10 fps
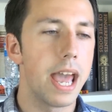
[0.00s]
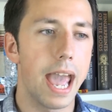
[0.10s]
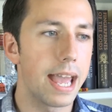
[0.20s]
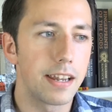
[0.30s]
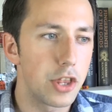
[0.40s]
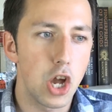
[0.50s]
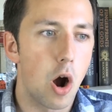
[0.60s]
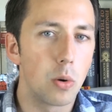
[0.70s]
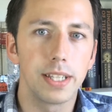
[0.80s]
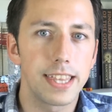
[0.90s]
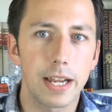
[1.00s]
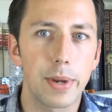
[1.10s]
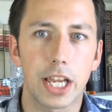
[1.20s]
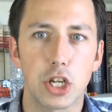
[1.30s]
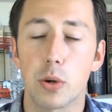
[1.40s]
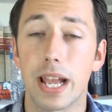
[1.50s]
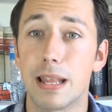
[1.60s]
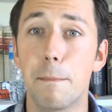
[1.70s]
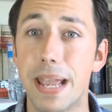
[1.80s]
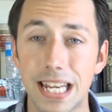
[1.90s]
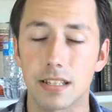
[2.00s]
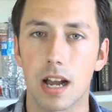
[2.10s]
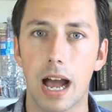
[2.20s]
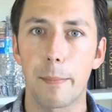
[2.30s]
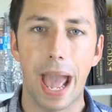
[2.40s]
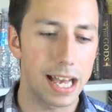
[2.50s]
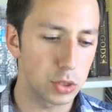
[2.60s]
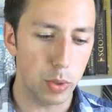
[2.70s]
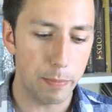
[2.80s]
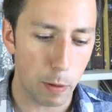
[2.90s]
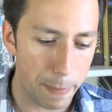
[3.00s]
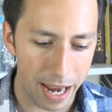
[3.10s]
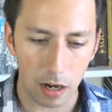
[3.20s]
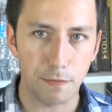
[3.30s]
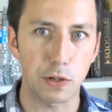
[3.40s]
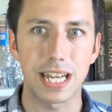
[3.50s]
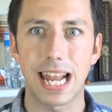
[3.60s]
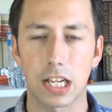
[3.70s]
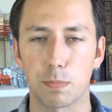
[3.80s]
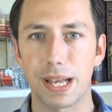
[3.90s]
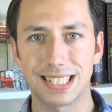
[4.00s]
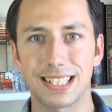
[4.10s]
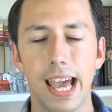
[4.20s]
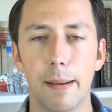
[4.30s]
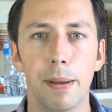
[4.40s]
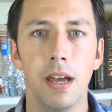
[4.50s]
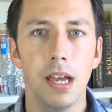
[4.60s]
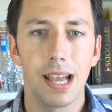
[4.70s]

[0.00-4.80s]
and the only thing we could do in the meantime as we prepare for the next big step